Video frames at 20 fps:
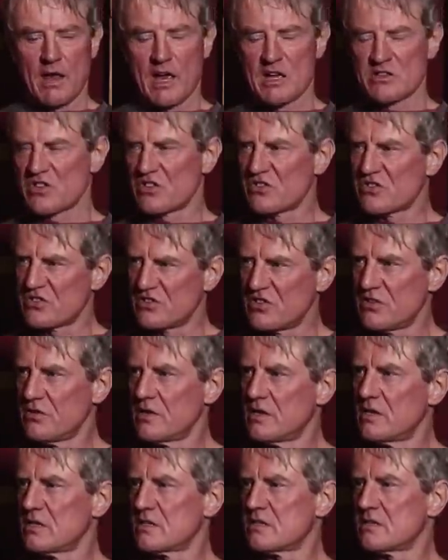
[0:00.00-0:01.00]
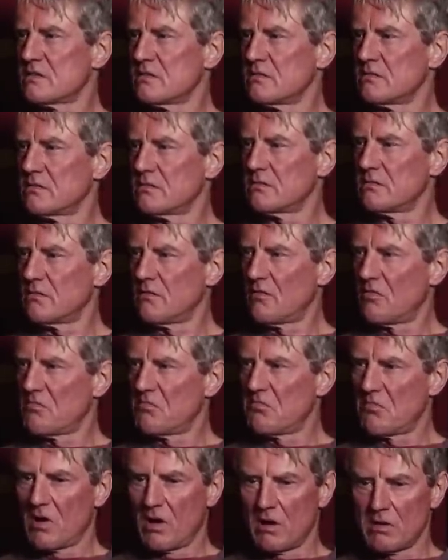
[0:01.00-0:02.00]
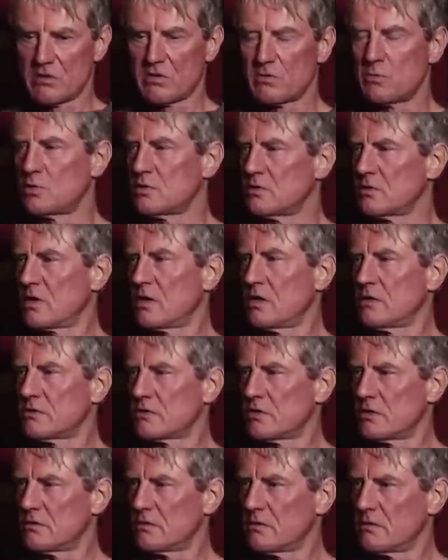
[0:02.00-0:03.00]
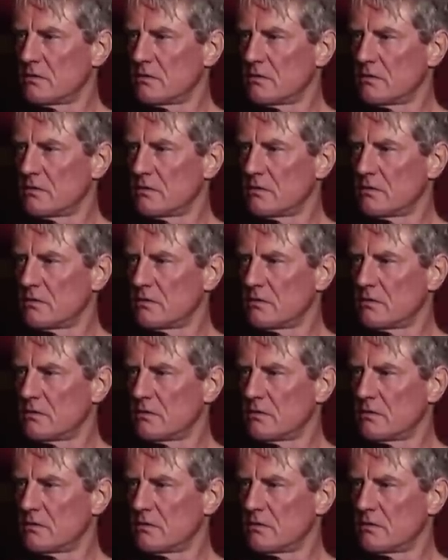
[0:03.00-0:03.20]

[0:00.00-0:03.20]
has a serious underworld culture.